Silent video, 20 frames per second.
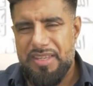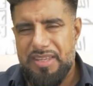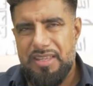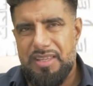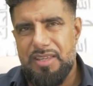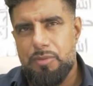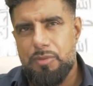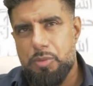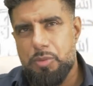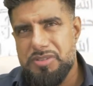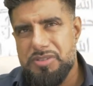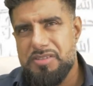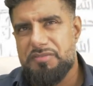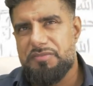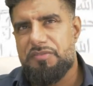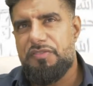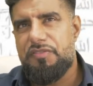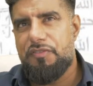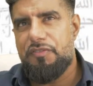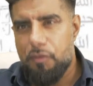it
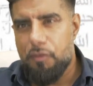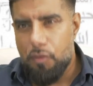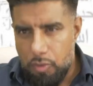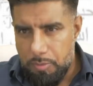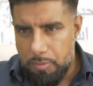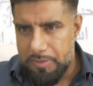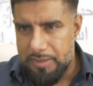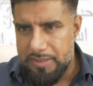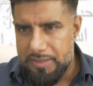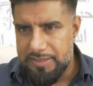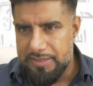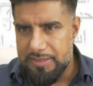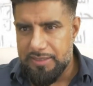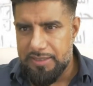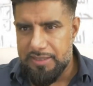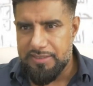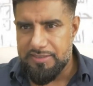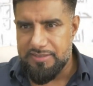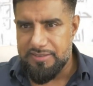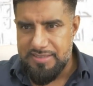wasn't formally
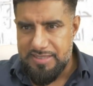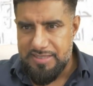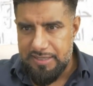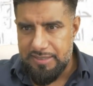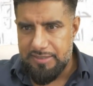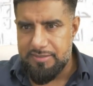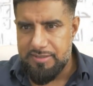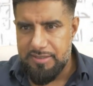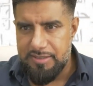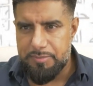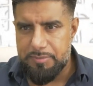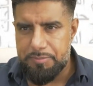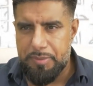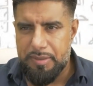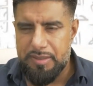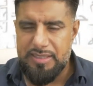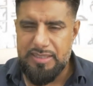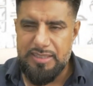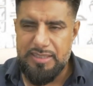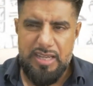instated,
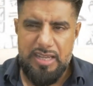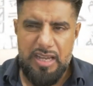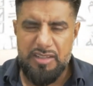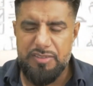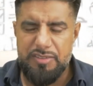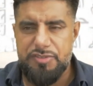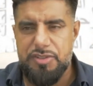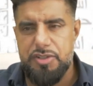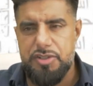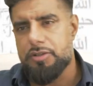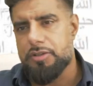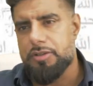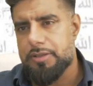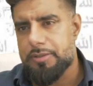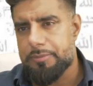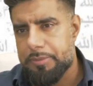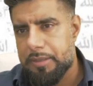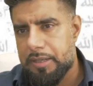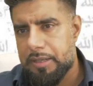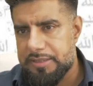but he kind of turned a
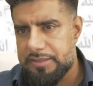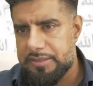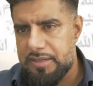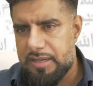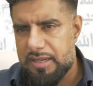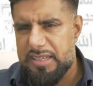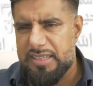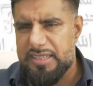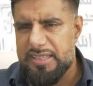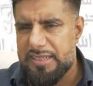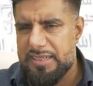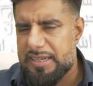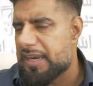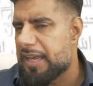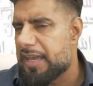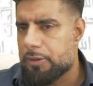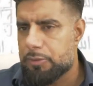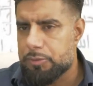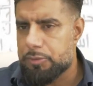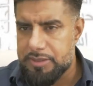blind eye and
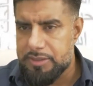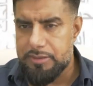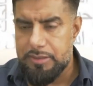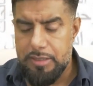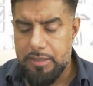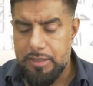allowed it,